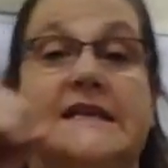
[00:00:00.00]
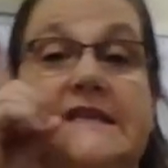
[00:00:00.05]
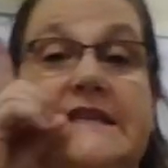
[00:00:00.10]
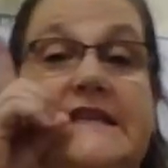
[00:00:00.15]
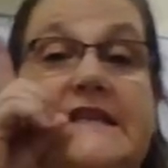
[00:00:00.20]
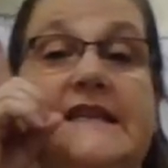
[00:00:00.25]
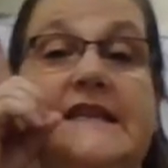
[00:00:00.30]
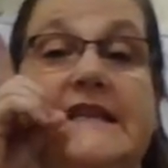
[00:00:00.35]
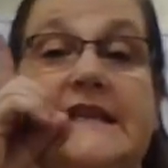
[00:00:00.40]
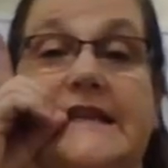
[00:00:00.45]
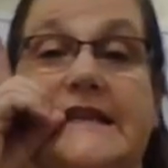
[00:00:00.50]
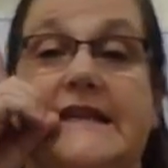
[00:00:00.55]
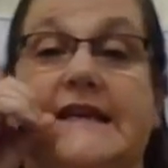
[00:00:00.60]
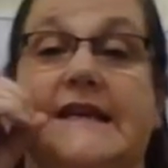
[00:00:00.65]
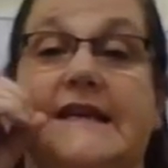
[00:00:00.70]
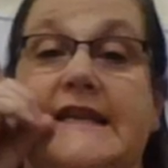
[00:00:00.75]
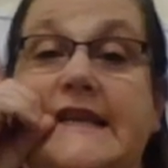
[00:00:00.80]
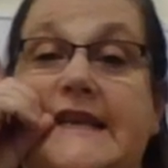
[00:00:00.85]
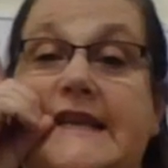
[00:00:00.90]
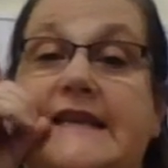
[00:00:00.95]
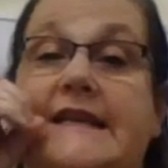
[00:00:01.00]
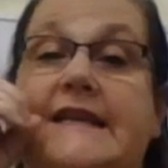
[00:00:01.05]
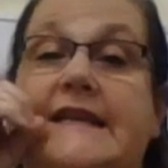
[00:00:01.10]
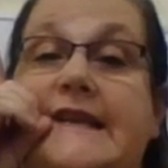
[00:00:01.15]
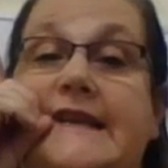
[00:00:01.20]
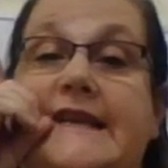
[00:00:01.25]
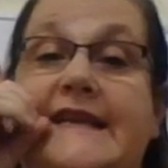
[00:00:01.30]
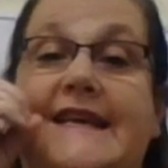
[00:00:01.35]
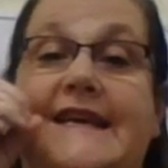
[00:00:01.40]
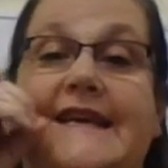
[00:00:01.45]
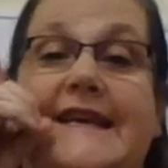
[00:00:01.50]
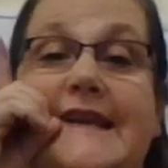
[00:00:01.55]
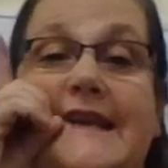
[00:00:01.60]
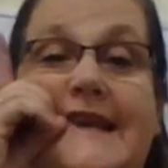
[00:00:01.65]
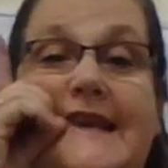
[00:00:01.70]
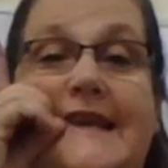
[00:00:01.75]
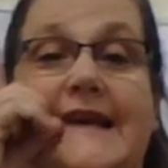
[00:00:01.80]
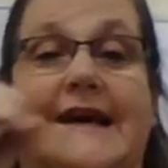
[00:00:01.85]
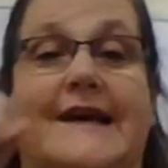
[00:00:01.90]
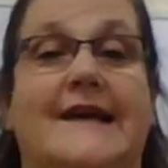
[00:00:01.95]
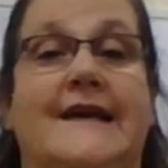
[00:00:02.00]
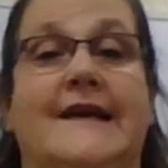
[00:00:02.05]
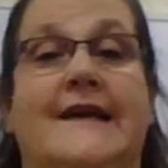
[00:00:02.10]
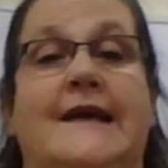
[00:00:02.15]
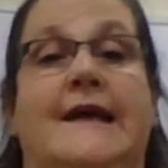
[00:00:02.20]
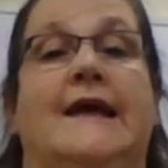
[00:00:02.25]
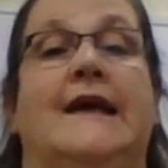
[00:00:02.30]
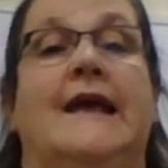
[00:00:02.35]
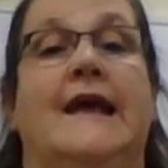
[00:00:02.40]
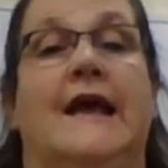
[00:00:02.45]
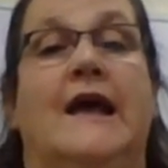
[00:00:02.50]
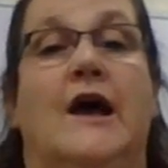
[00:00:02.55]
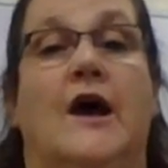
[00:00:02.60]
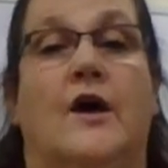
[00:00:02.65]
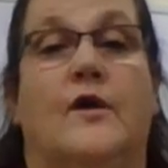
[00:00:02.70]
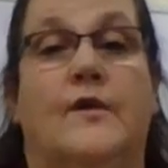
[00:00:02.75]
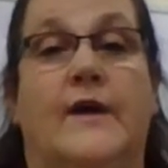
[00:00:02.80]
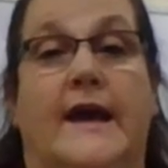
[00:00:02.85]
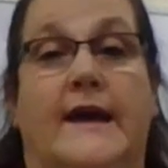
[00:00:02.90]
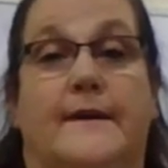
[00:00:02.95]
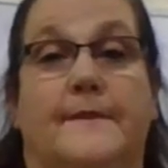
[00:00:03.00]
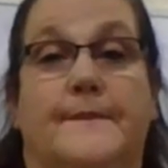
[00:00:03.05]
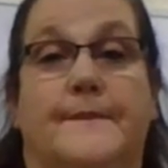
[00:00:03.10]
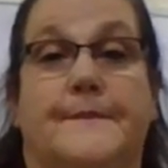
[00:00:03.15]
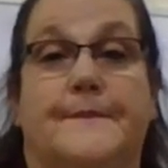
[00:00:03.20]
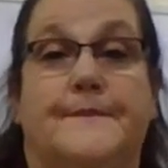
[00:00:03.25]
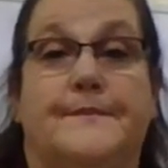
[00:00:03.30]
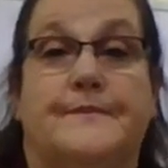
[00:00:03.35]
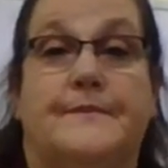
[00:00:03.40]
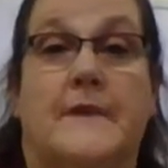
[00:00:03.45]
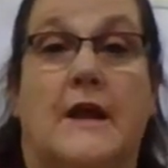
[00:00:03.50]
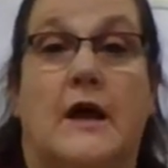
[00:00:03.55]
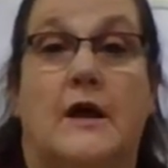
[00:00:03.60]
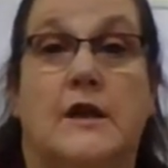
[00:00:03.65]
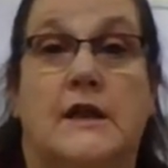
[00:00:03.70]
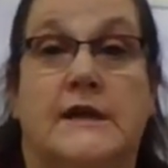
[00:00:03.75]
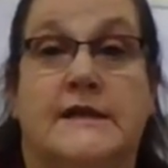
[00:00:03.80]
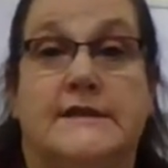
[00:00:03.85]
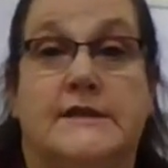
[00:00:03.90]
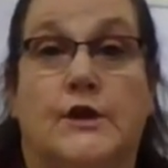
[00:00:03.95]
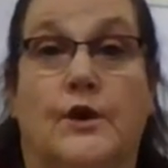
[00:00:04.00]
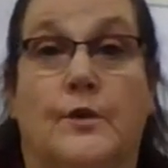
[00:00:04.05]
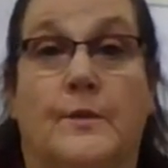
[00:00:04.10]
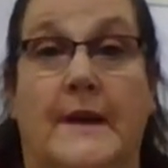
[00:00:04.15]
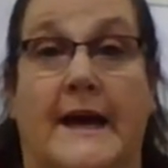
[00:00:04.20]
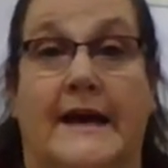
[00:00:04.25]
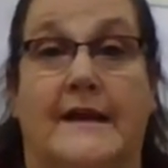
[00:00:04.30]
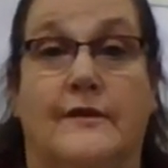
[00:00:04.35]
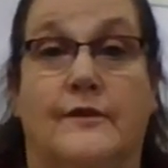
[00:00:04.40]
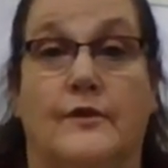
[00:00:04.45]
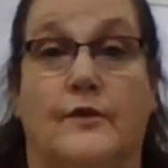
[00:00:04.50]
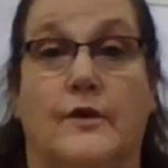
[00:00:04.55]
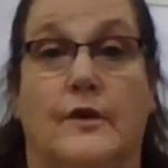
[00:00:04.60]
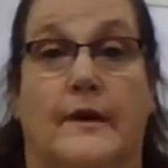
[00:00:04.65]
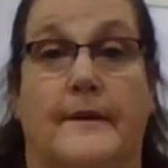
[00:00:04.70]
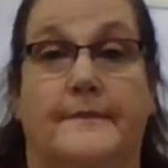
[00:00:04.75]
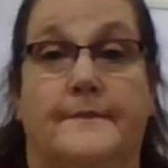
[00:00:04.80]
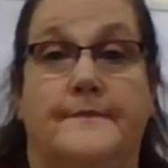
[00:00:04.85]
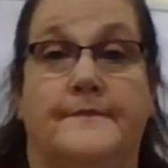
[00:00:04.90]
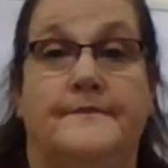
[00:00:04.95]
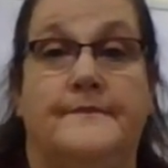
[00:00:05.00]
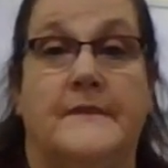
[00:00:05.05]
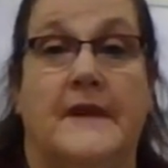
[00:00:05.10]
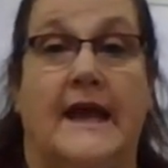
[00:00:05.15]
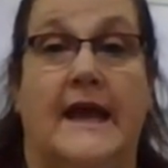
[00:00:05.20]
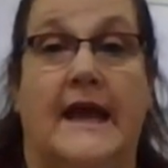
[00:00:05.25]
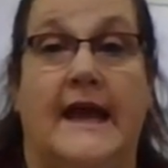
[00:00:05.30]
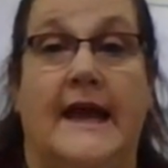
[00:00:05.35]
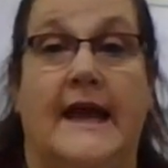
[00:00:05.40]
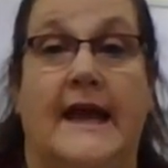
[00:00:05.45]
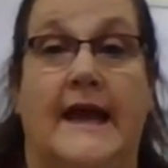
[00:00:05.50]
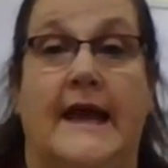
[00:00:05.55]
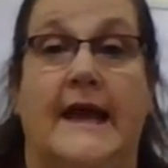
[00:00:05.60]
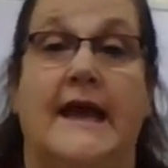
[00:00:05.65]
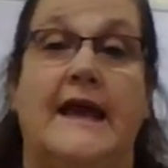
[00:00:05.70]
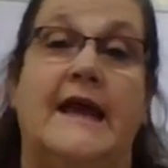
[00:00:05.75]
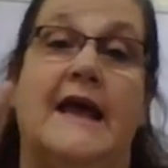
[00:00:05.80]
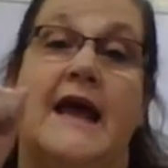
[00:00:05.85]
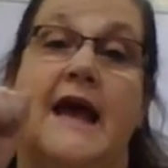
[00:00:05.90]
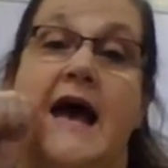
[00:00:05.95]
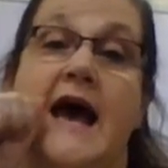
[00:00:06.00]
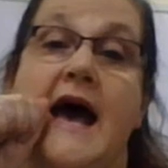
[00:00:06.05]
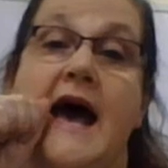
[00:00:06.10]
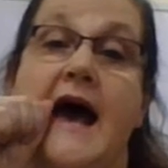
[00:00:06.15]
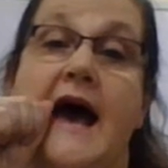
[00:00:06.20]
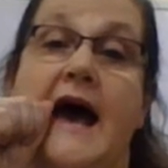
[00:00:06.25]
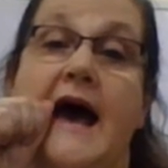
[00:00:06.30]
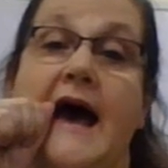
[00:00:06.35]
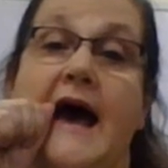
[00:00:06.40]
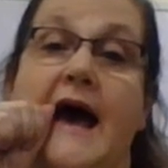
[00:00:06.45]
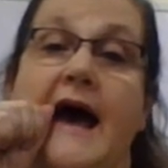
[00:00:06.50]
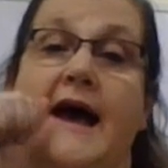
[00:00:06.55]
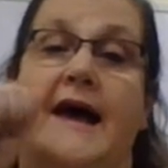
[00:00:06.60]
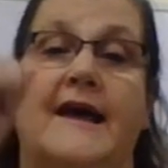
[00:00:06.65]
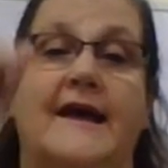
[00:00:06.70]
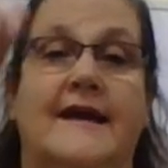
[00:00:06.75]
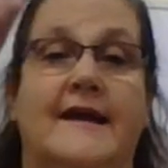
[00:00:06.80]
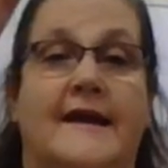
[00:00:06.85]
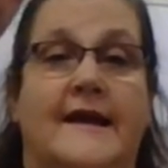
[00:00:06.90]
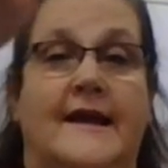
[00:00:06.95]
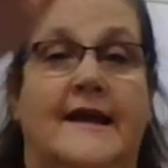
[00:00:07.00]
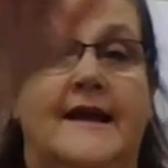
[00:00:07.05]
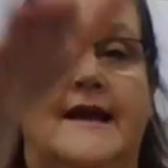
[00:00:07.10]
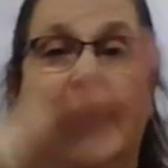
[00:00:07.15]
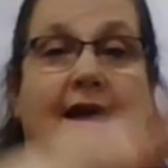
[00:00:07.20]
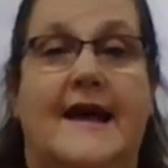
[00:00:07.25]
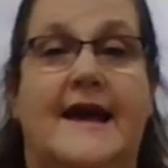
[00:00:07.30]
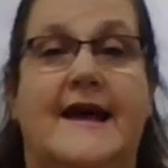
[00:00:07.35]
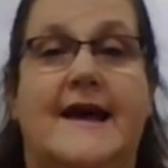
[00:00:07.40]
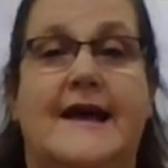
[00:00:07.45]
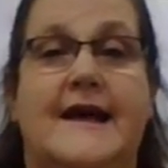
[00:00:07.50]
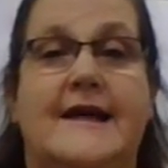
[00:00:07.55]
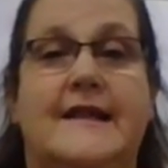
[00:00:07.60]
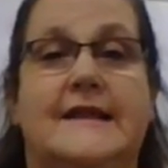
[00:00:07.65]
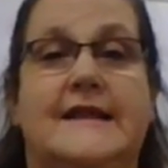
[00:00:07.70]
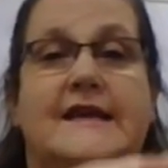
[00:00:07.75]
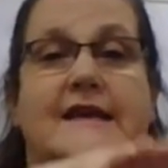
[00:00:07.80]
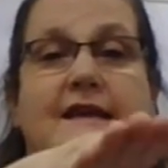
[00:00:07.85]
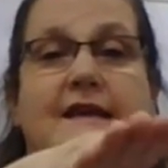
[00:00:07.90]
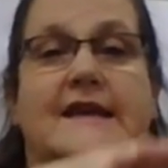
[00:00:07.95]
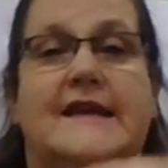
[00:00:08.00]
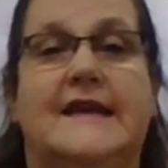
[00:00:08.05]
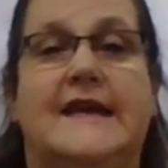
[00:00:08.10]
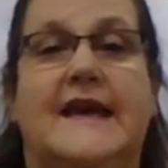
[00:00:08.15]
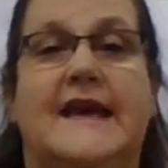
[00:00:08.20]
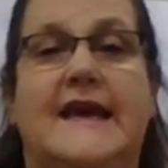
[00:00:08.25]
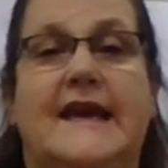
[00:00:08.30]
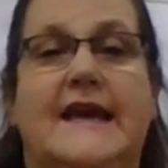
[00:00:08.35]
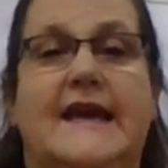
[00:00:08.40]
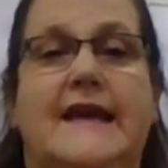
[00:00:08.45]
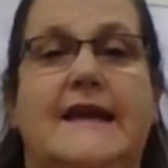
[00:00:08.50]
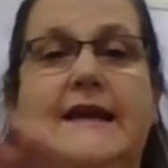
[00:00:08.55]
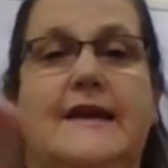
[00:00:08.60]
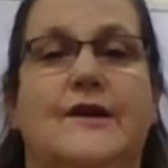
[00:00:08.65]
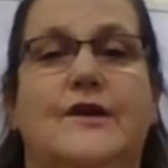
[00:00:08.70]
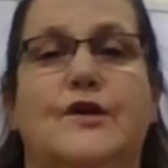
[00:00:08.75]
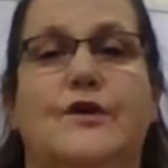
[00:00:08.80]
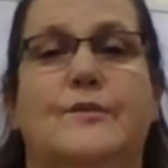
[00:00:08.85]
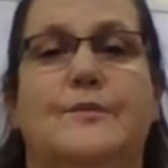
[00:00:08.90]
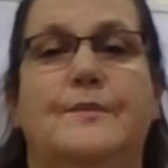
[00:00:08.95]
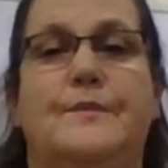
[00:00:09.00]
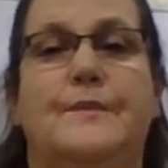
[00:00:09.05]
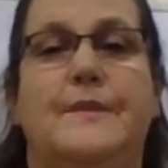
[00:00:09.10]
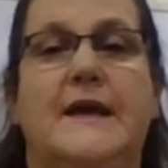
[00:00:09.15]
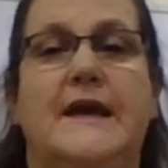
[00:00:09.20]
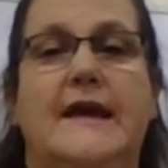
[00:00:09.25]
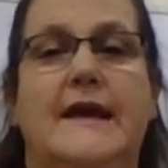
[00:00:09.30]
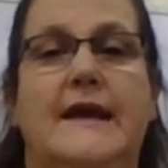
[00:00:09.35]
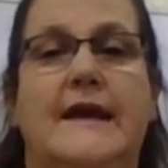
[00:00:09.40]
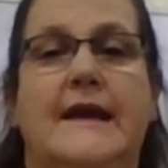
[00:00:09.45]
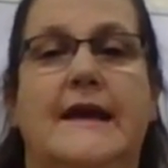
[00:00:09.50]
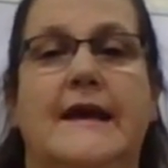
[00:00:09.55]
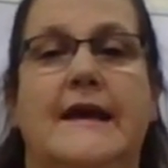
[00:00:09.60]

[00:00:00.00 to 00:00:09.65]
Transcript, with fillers: Duh, duh, duh, duh, duh. Okay, let's go back through them. A, a, alligator, B,